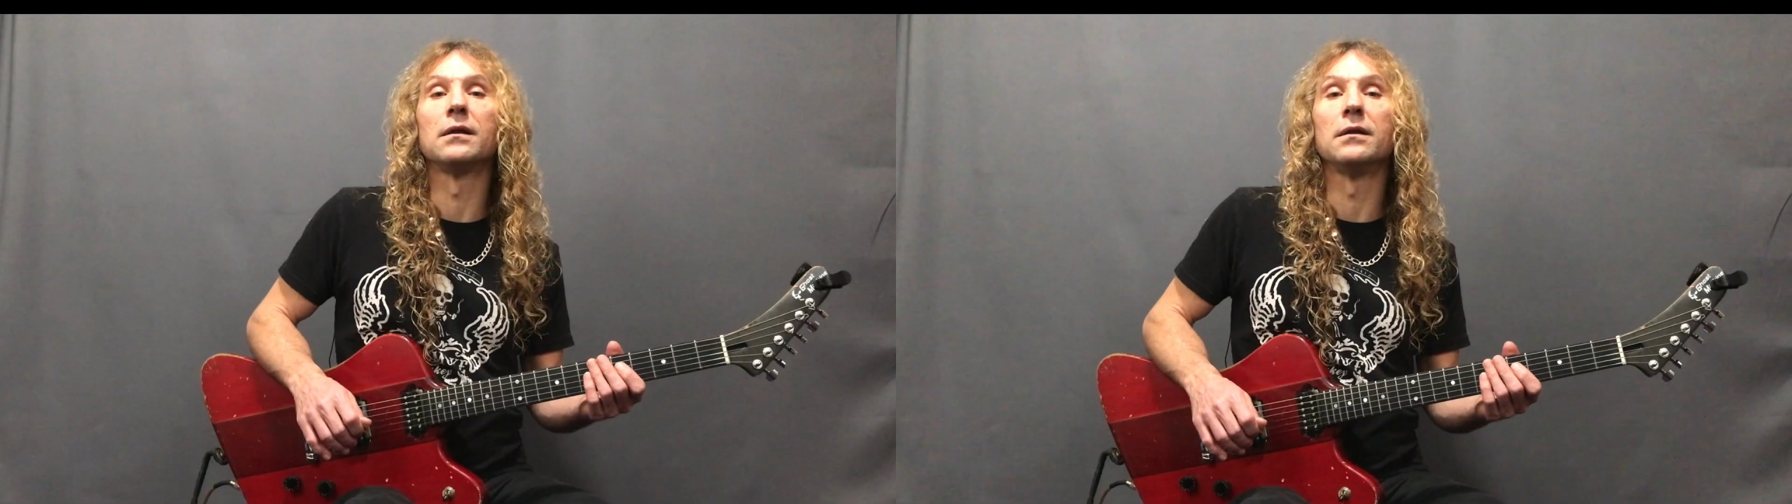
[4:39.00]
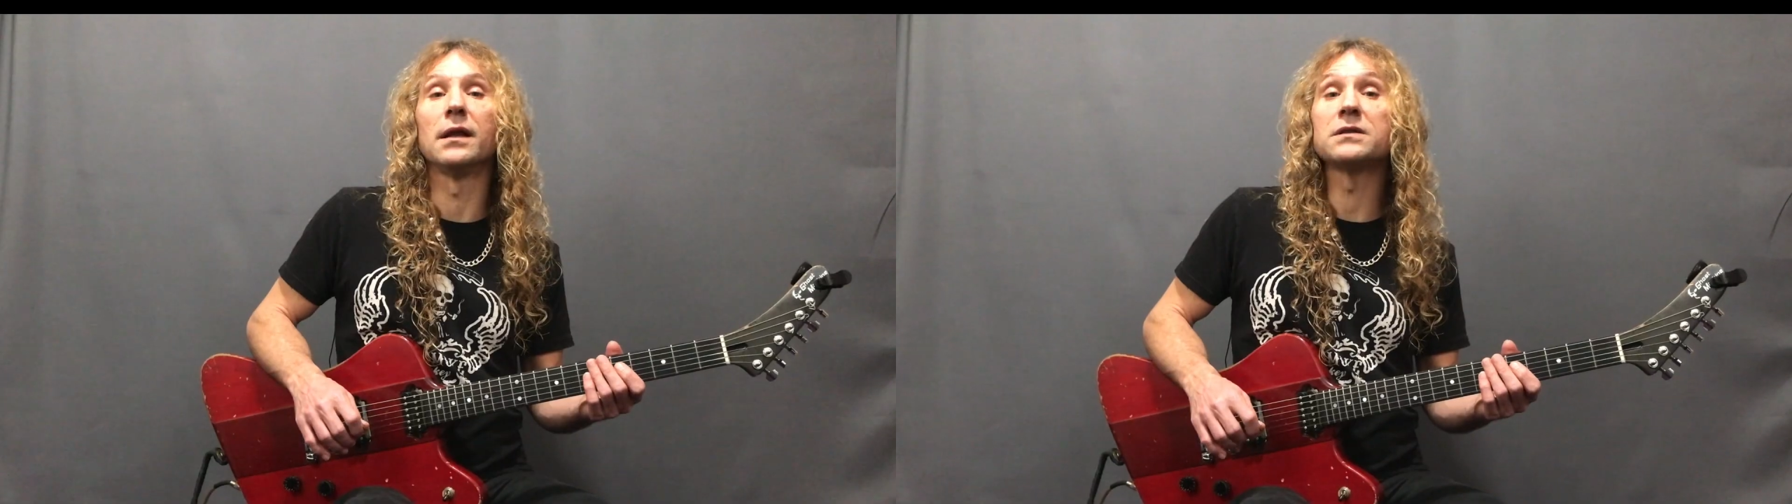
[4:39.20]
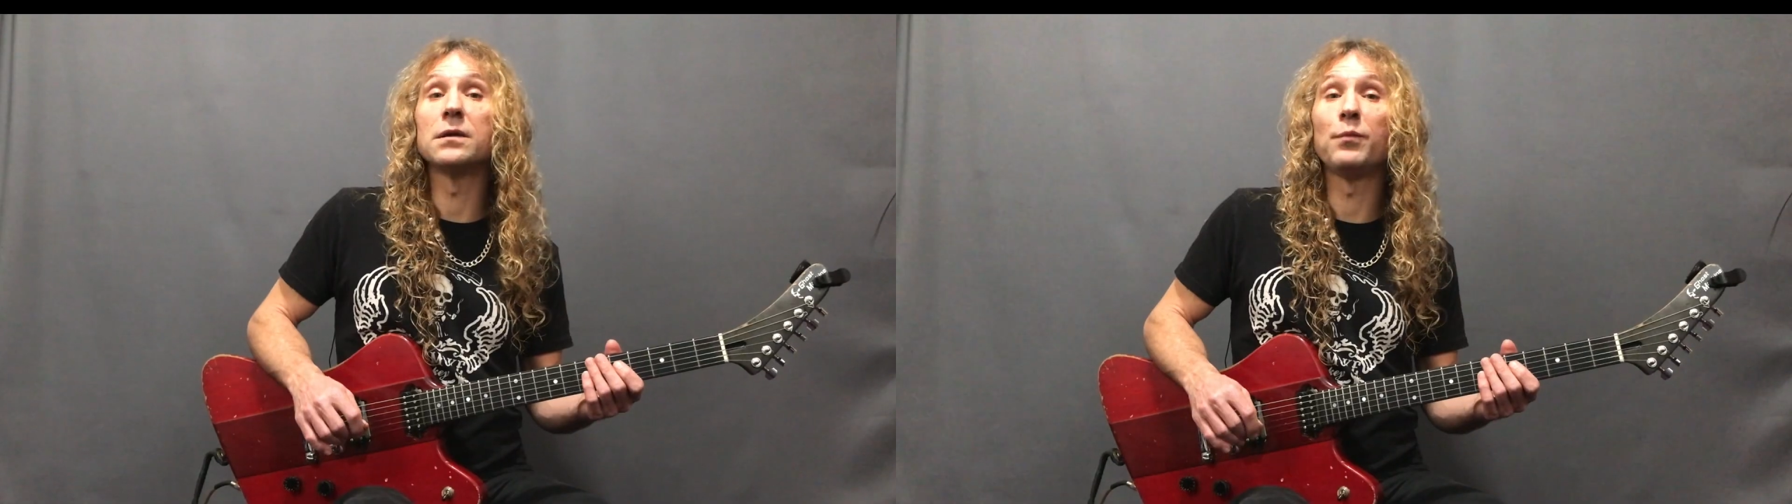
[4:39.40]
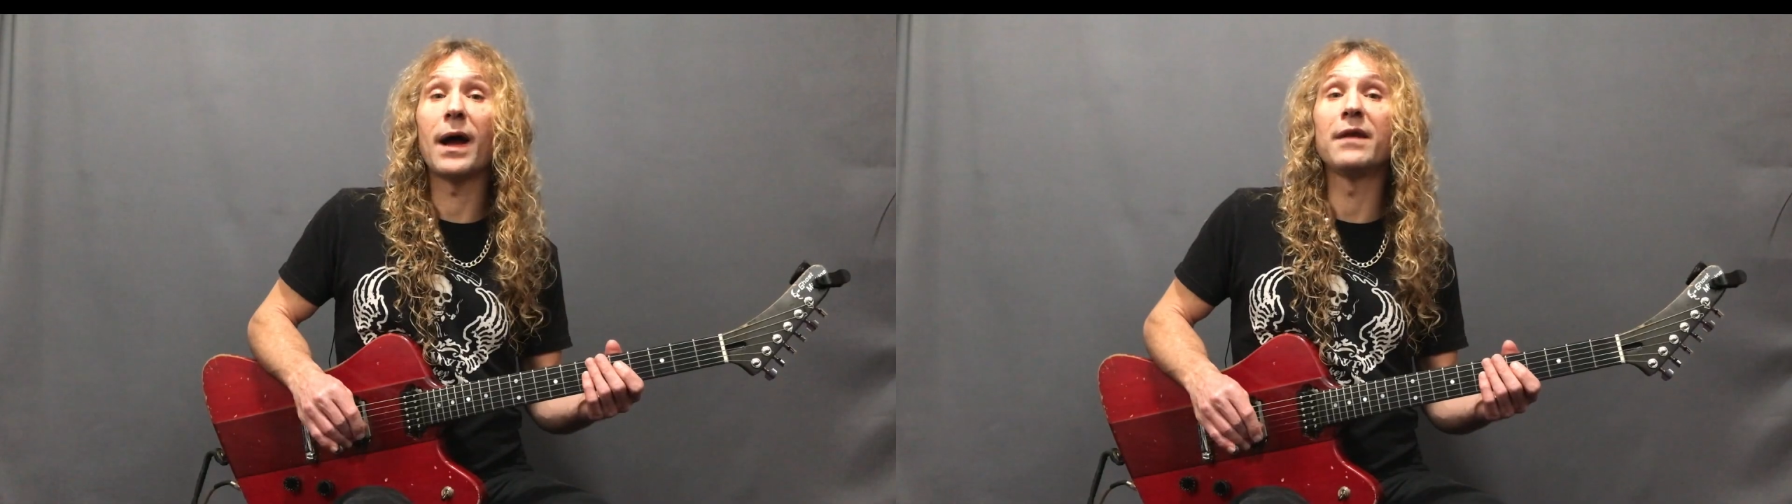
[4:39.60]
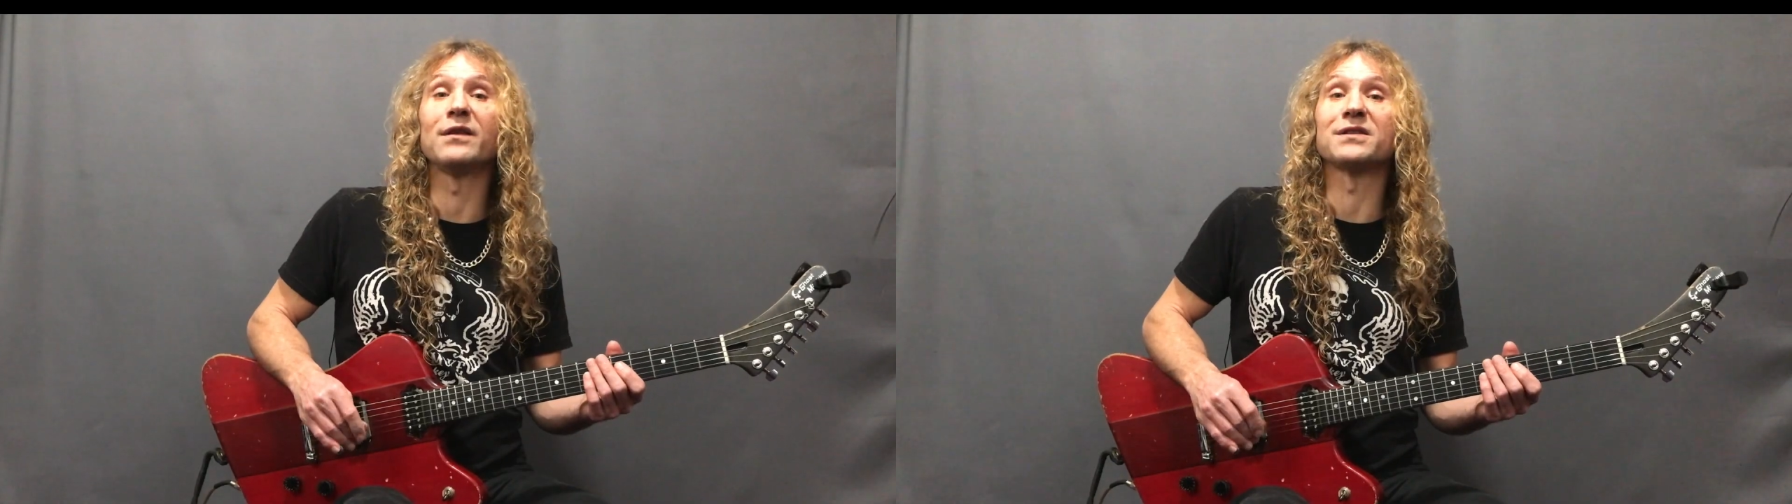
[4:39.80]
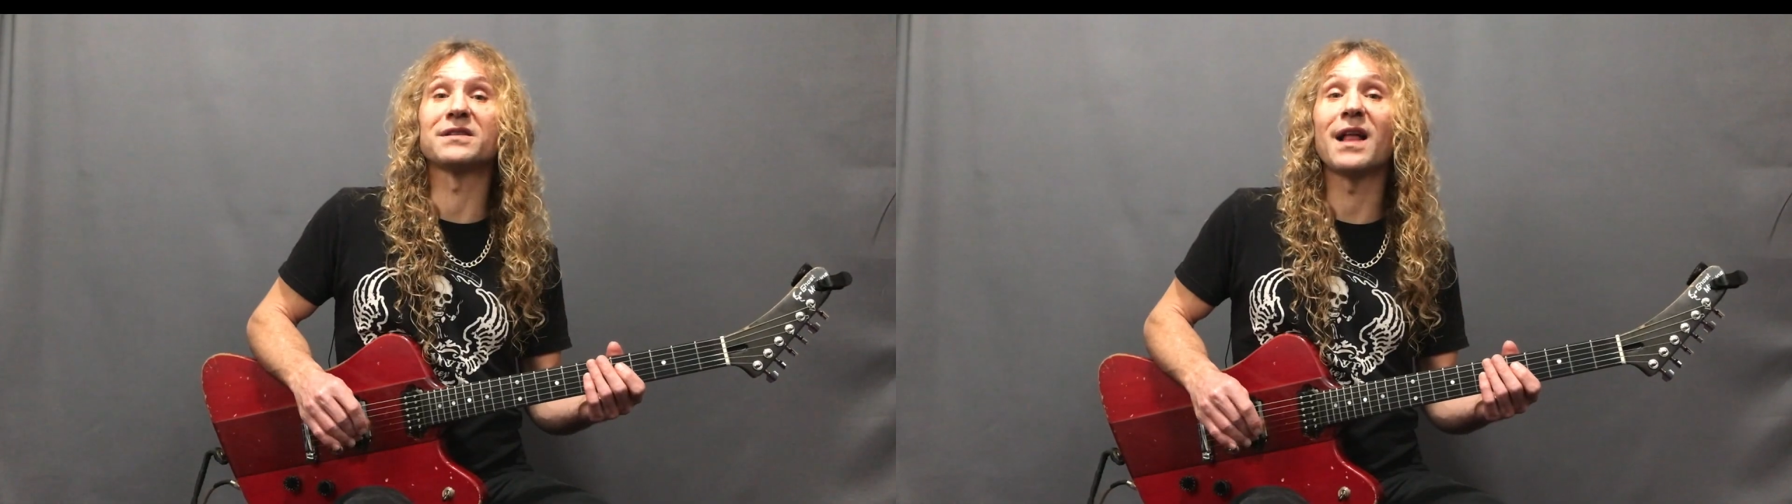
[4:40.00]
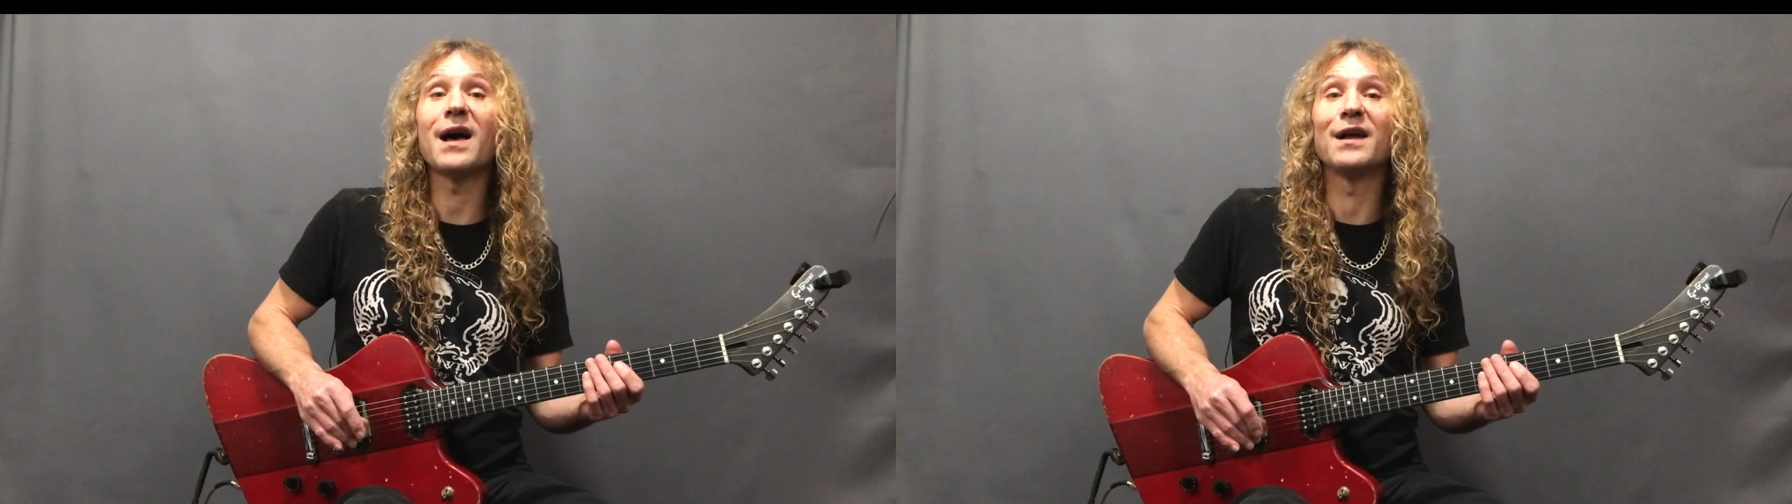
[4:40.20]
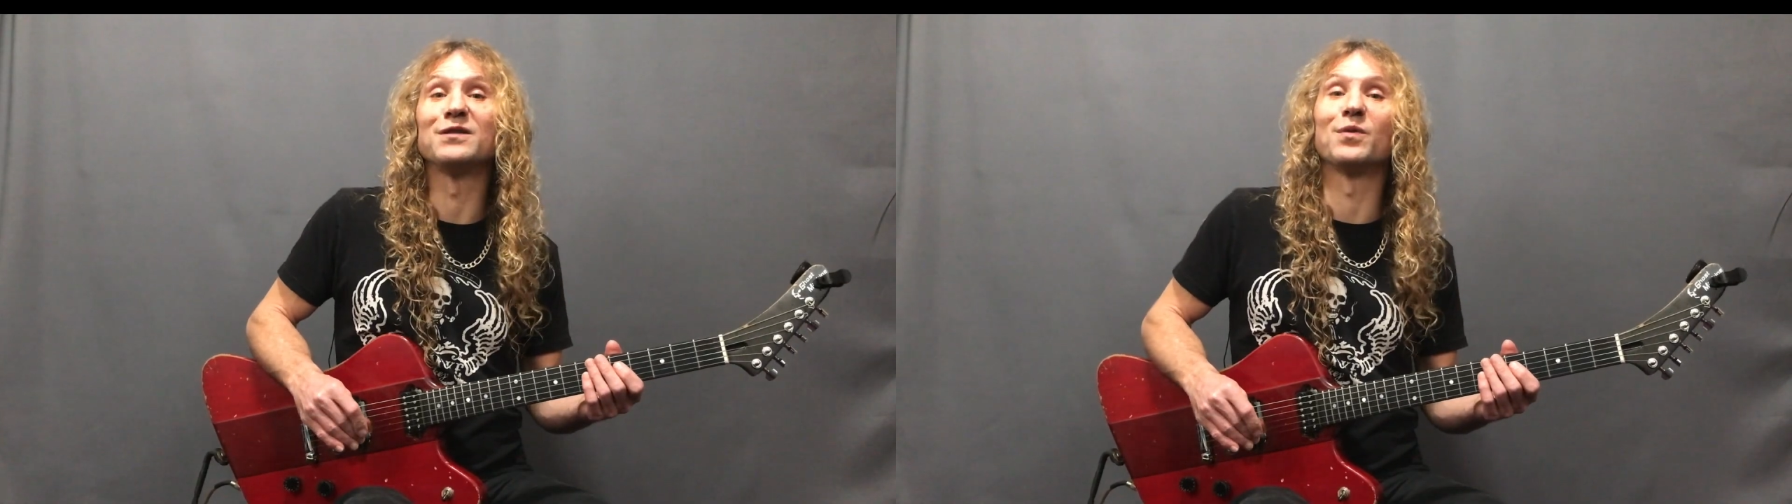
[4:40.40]
Let's combine the
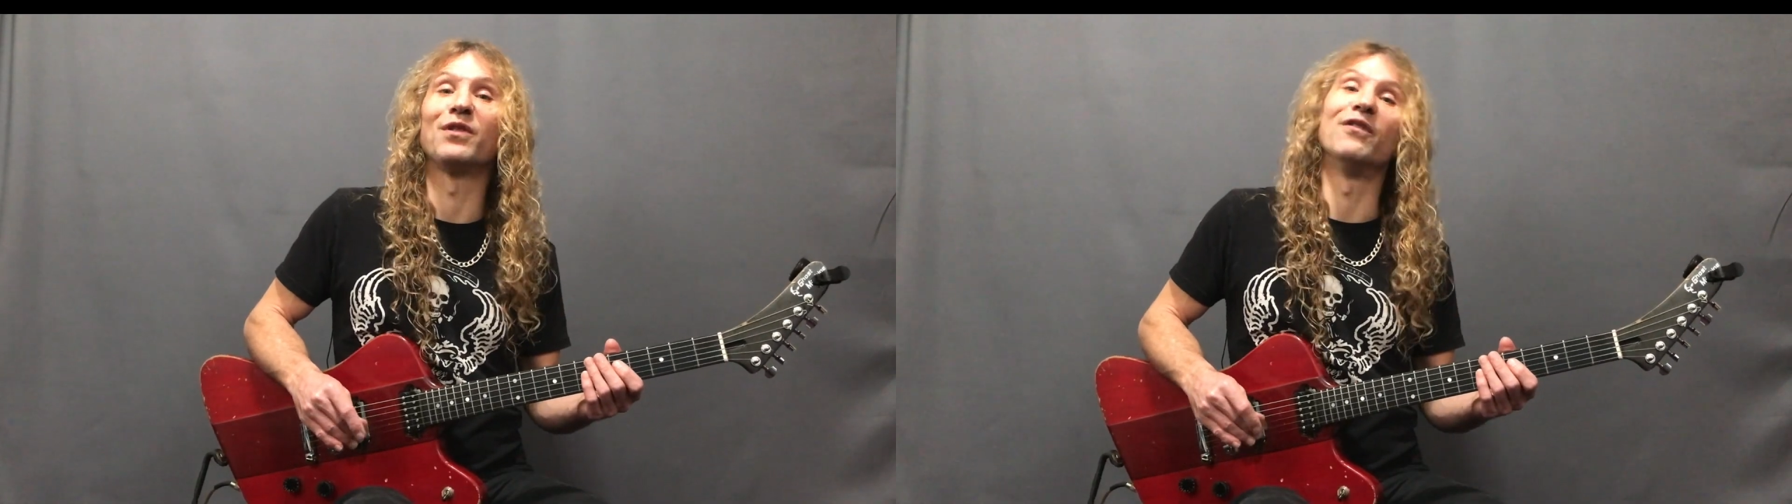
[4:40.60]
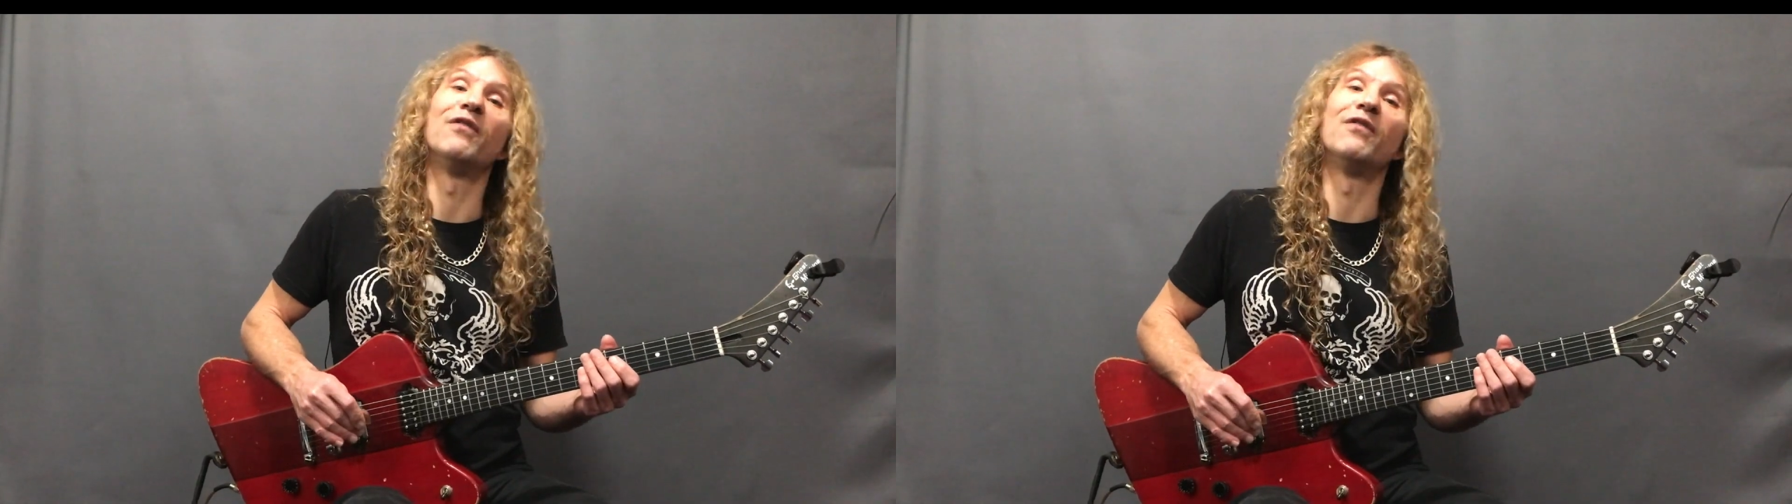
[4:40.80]
slides with the